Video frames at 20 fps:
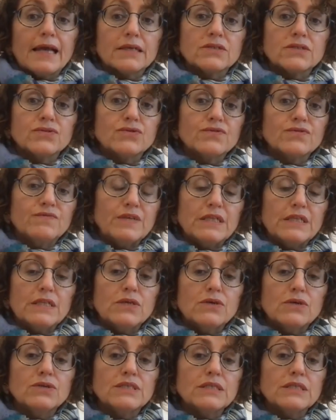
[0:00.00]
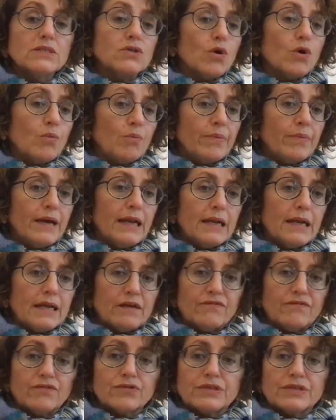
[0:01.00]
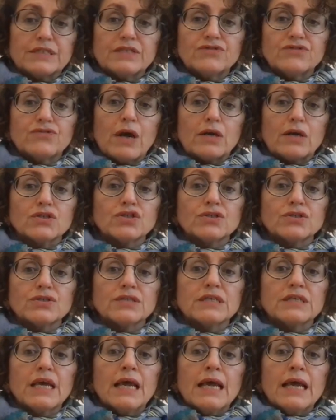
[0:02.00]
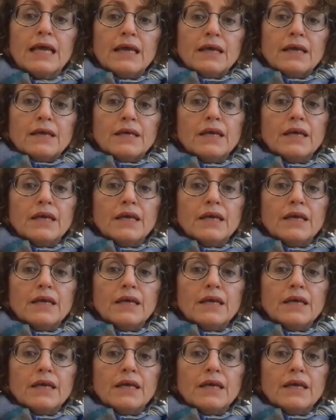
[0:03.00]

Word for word: text, or videos is compelling for instructions.